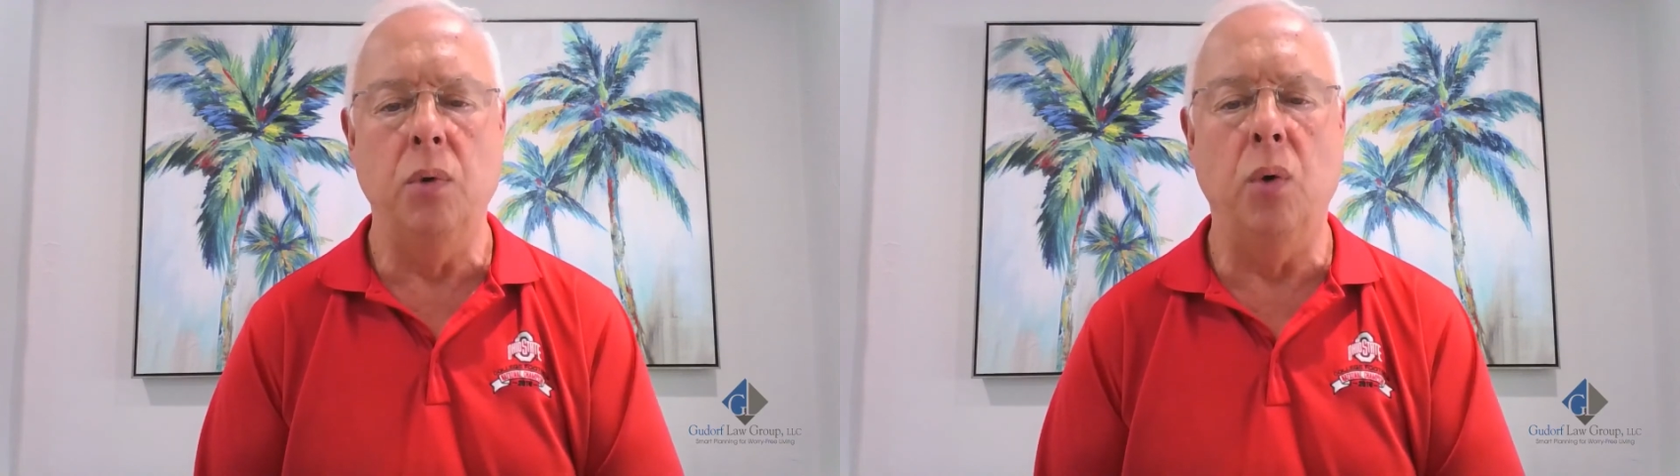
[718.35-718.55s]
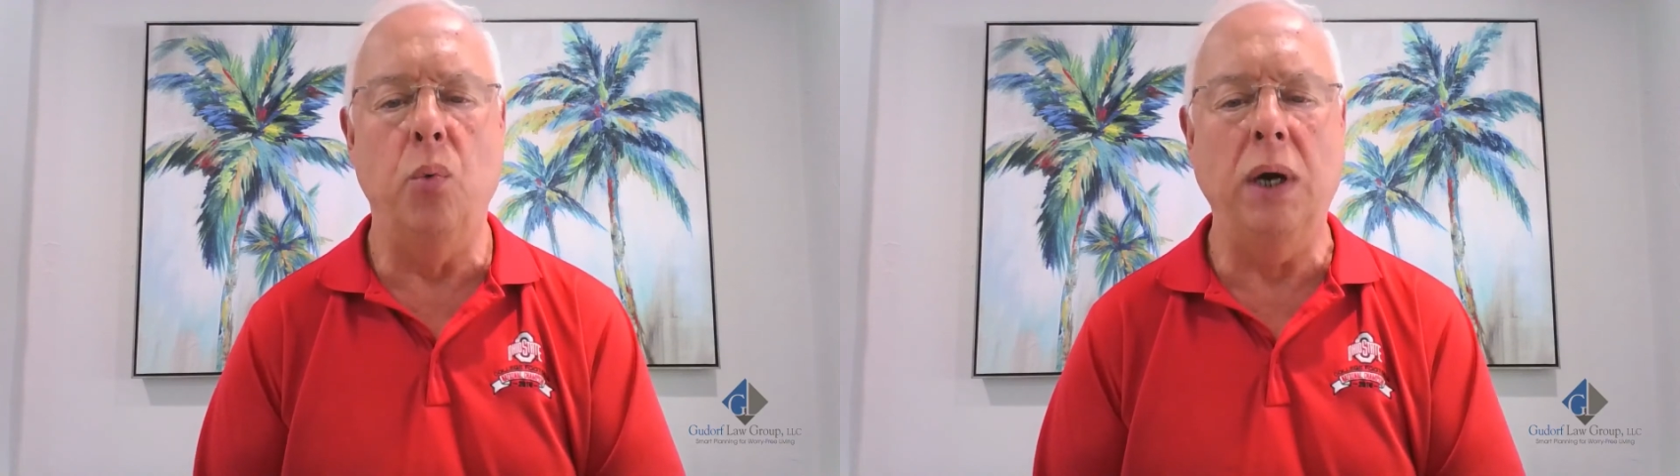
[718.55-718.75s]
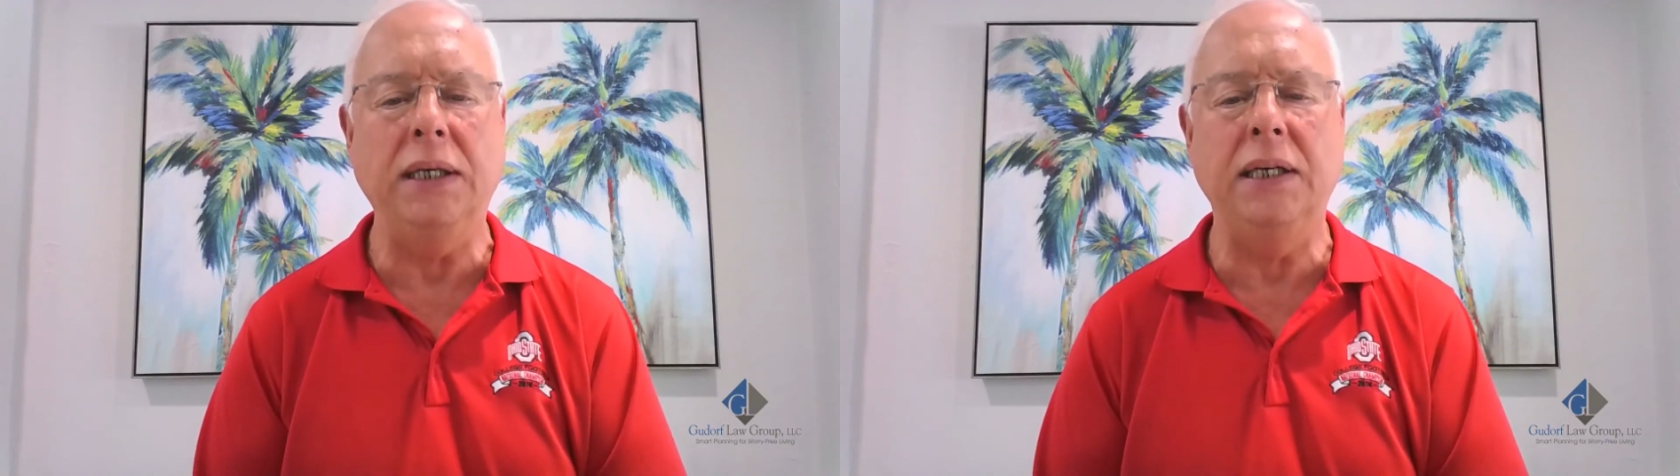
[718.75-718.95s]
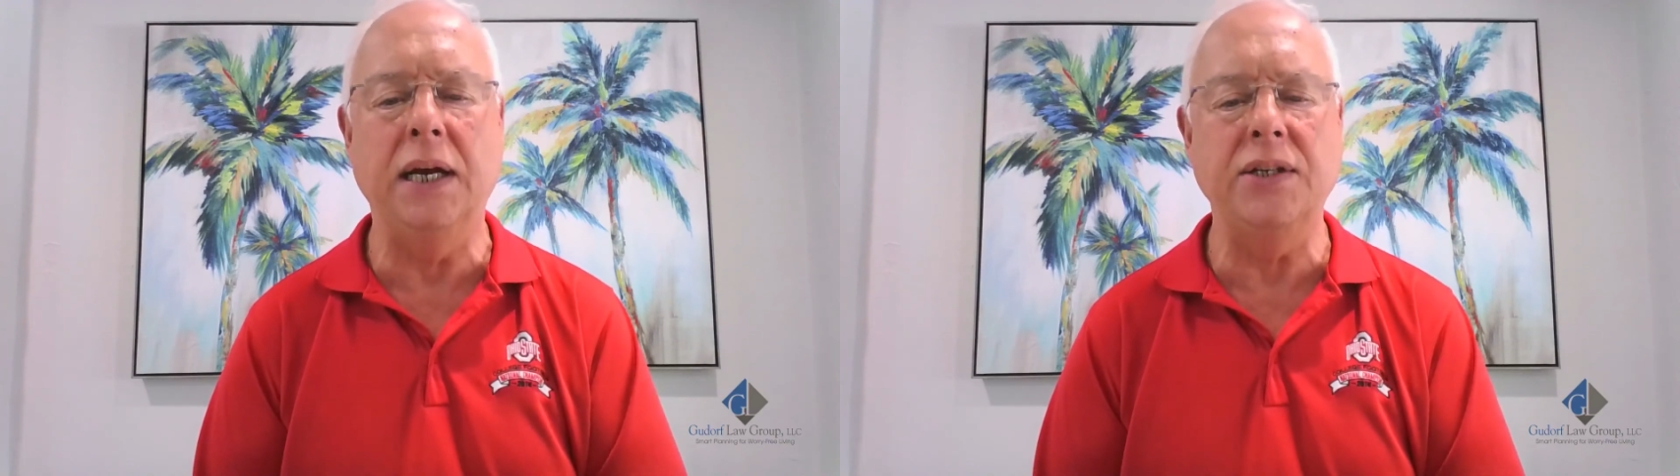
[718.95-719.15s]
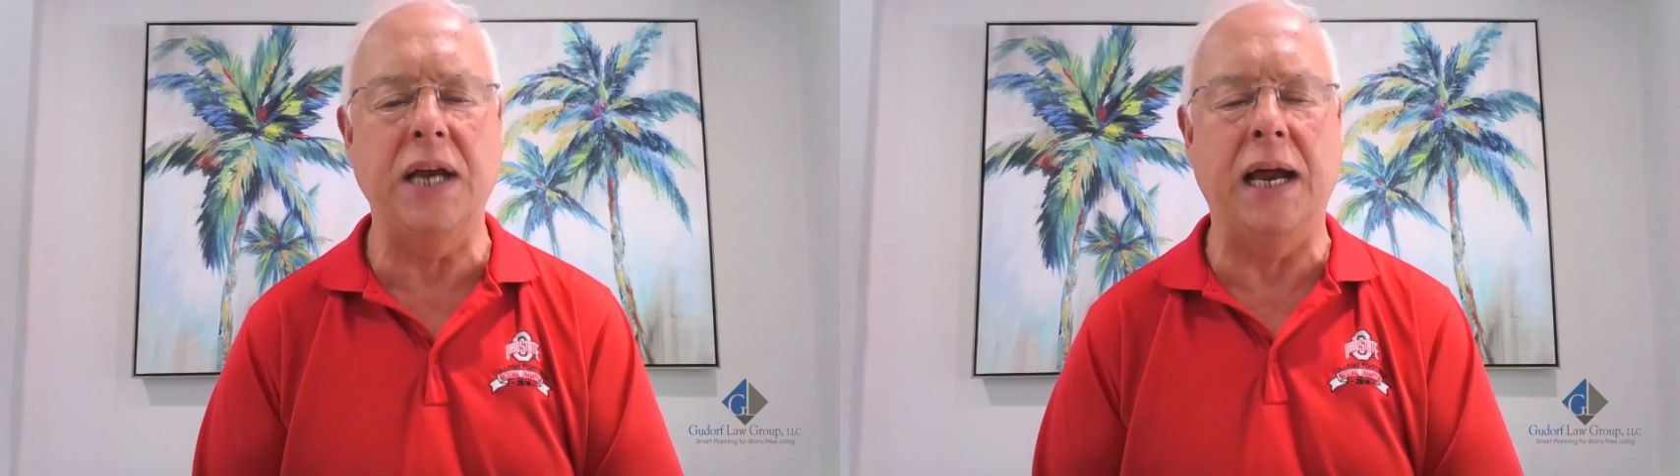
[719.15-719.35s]
Well, what
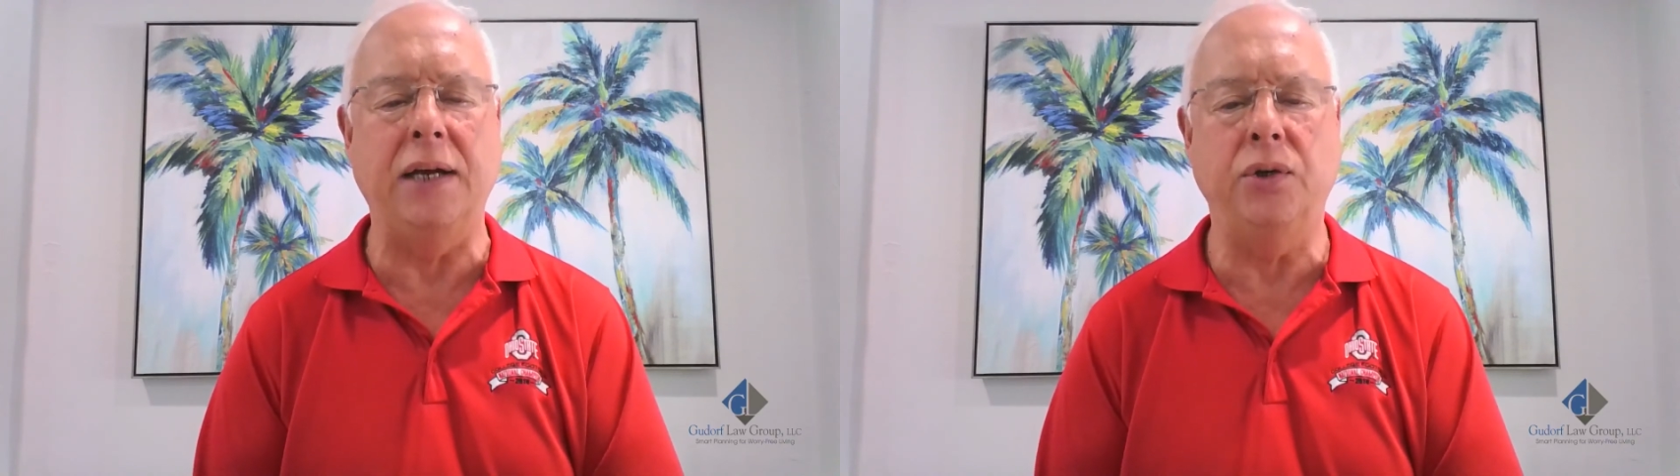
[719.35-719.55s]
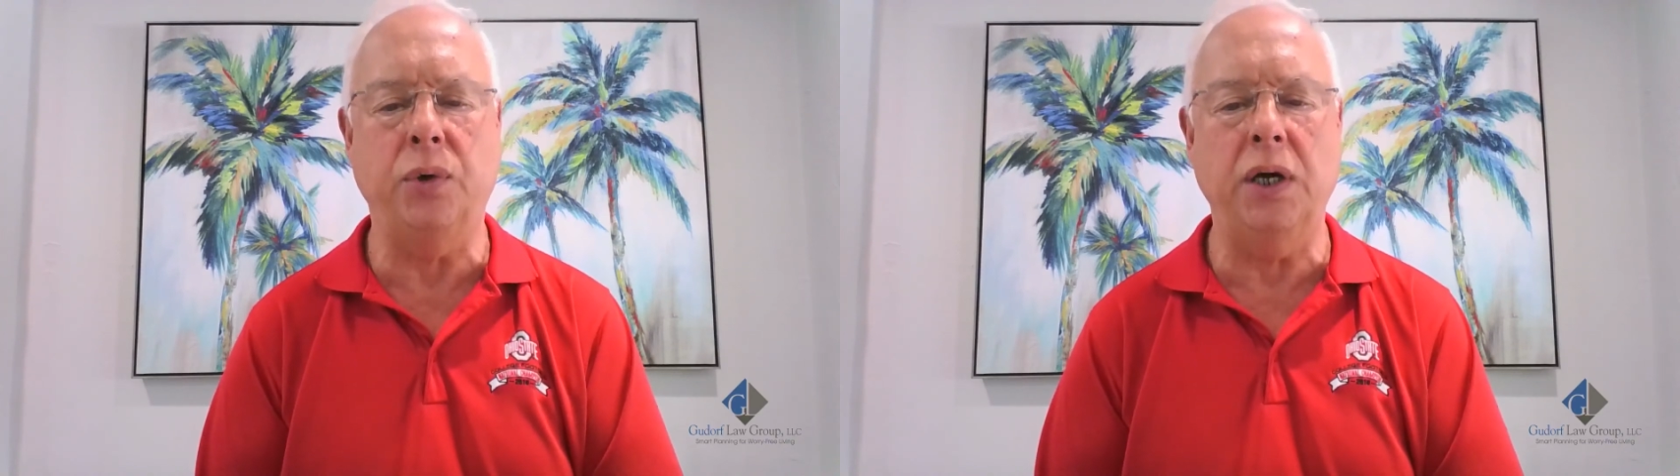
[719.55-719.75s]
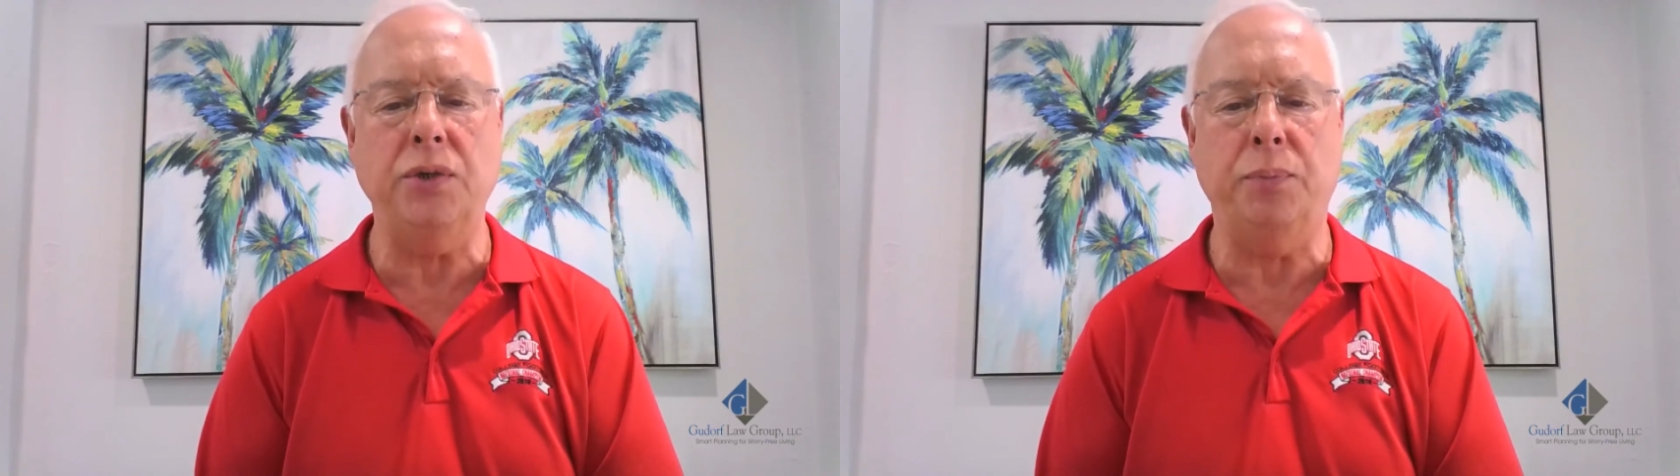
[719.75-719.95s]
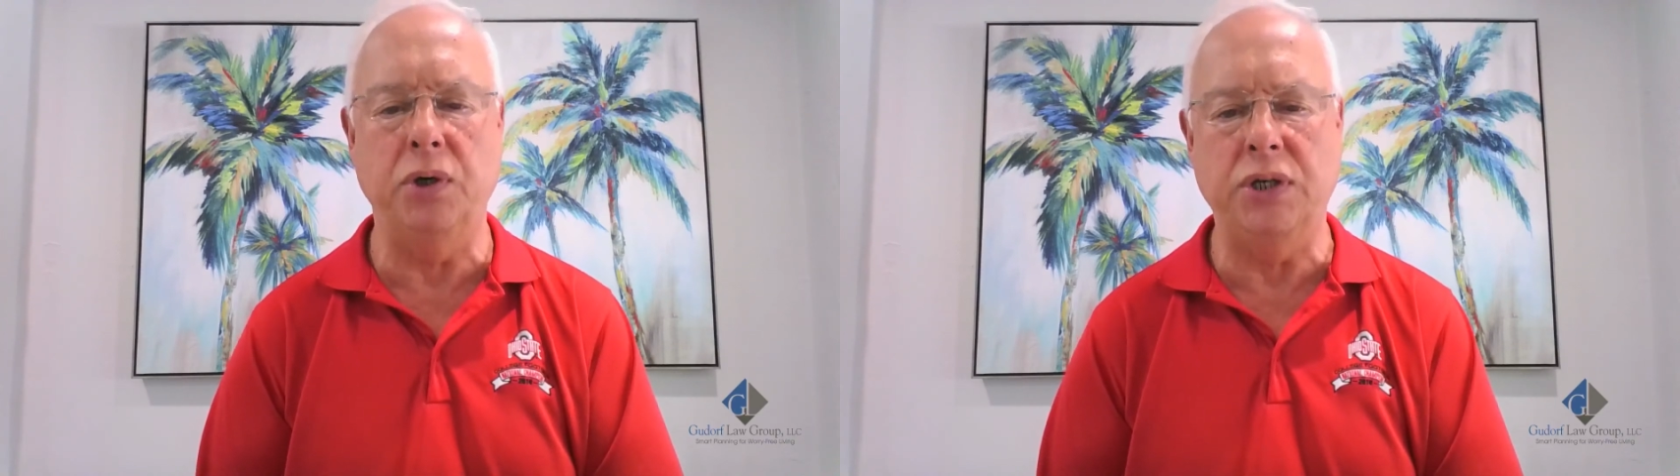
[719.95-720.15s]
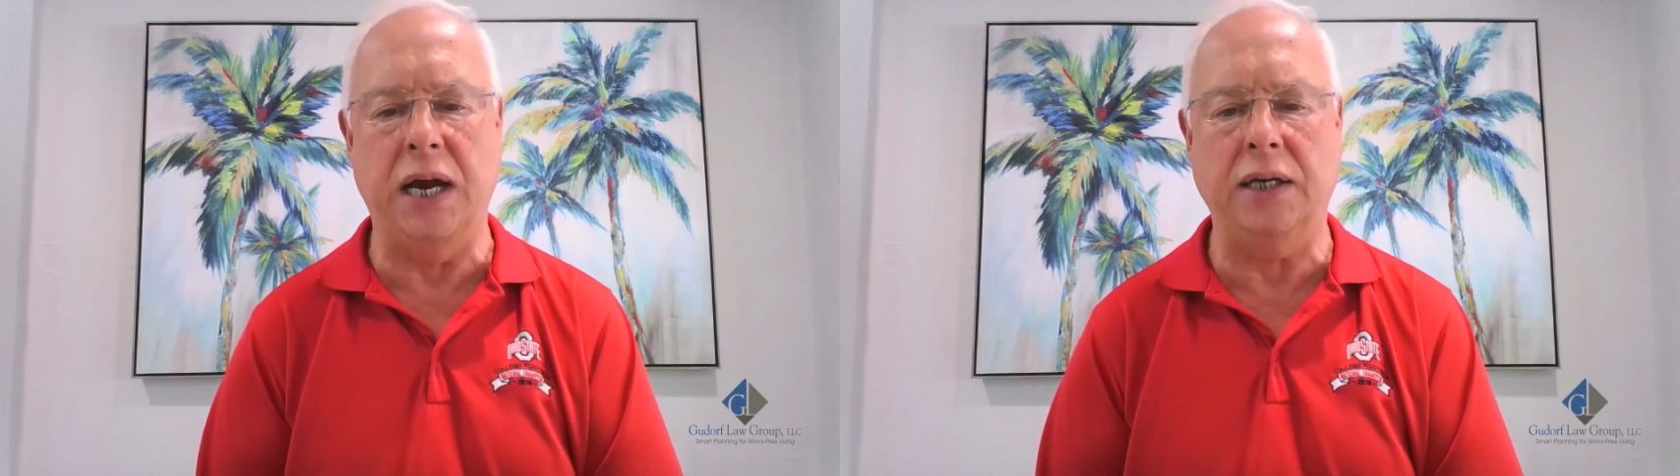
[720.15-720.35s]
does a trust
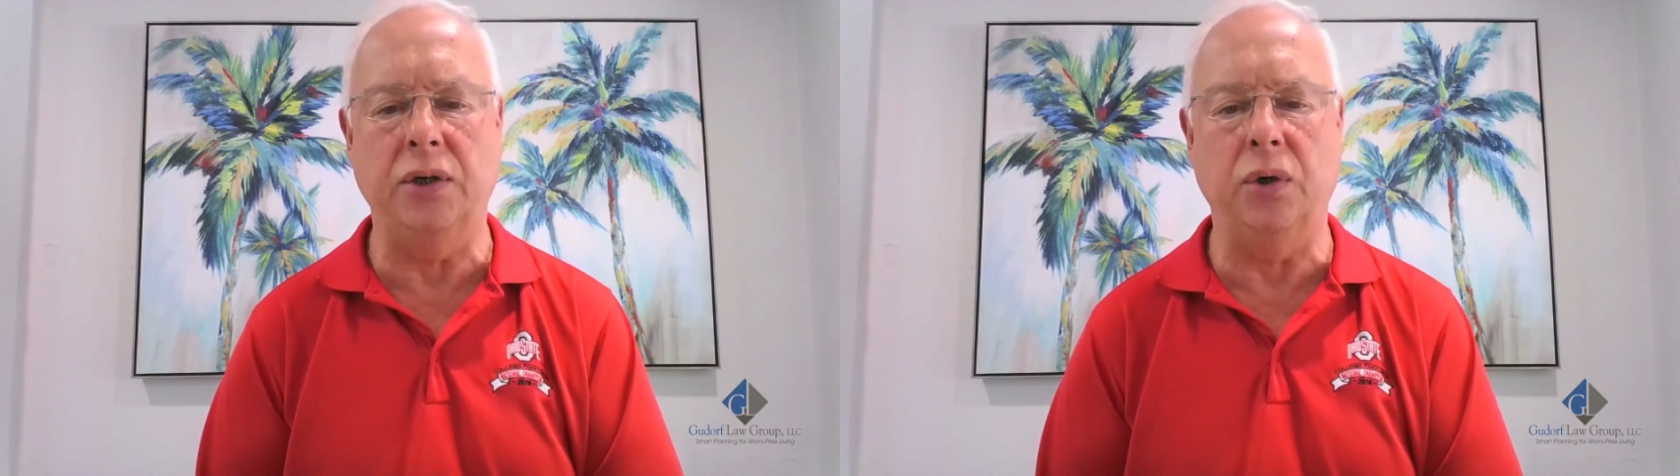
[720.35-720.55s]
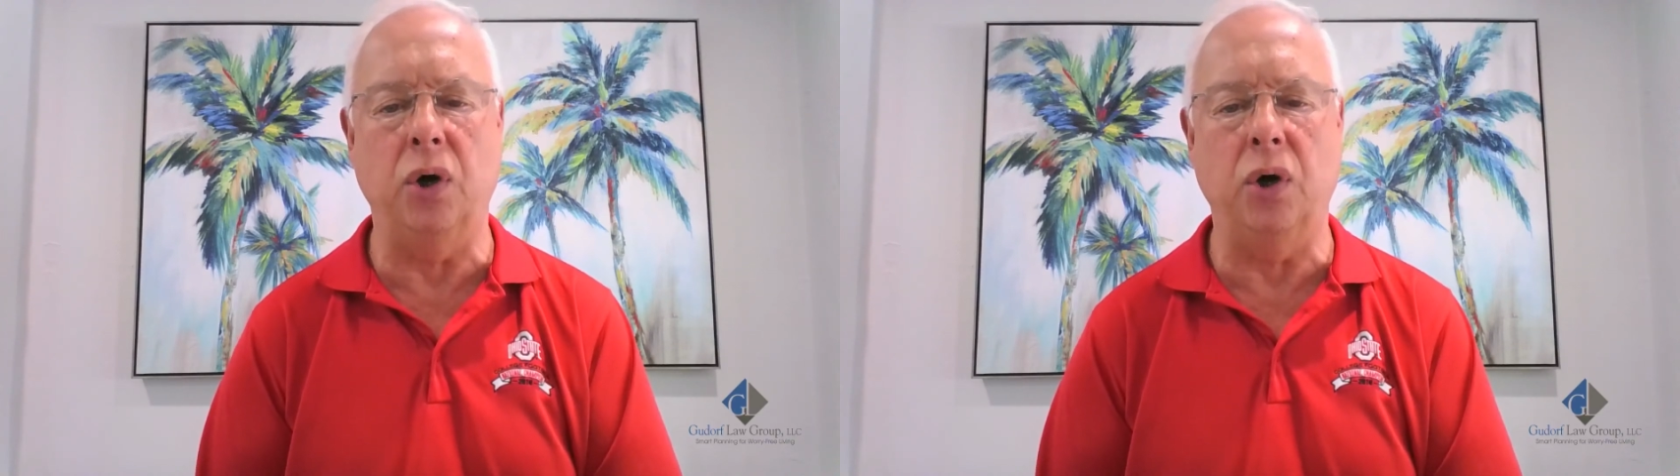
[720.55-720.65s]
protector